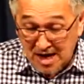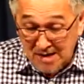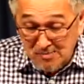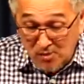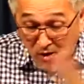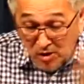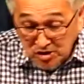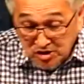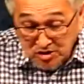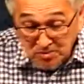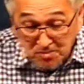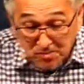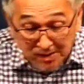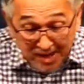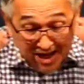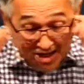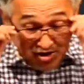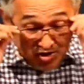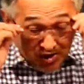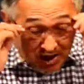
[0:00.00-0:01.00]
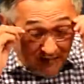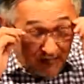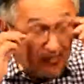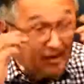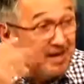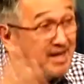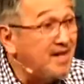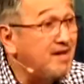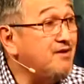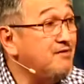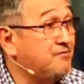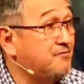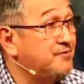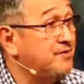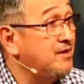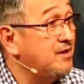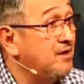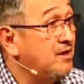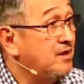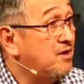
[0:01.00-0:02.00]
I'm also blessed to have lived
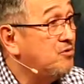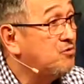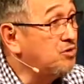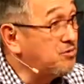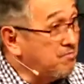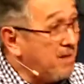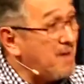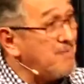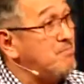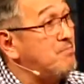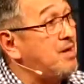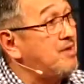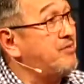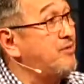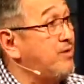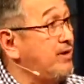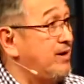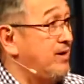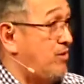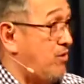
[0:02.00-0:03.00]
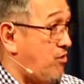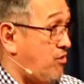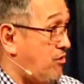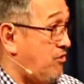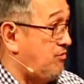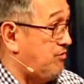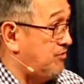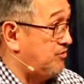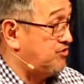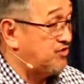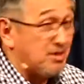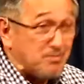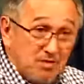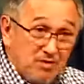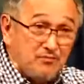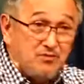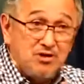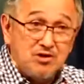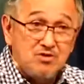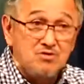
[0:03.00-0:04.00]
with my mother-in-law. Some
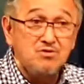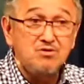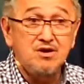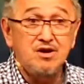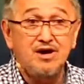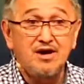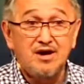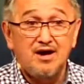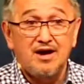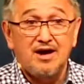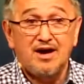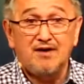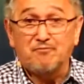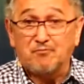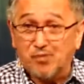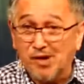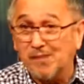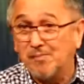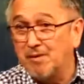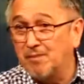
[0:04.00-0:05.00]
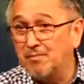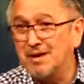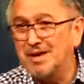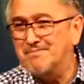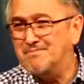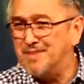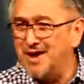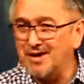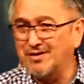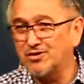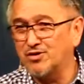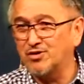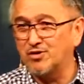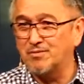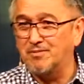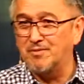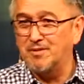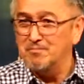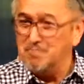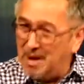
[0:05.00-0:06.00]
of you have probably met
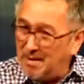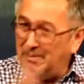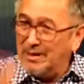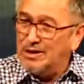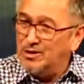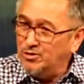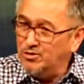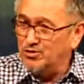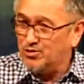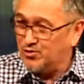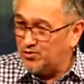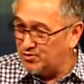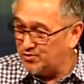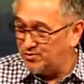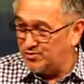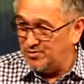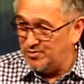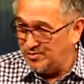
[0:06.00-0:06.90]
her, Mama Luz.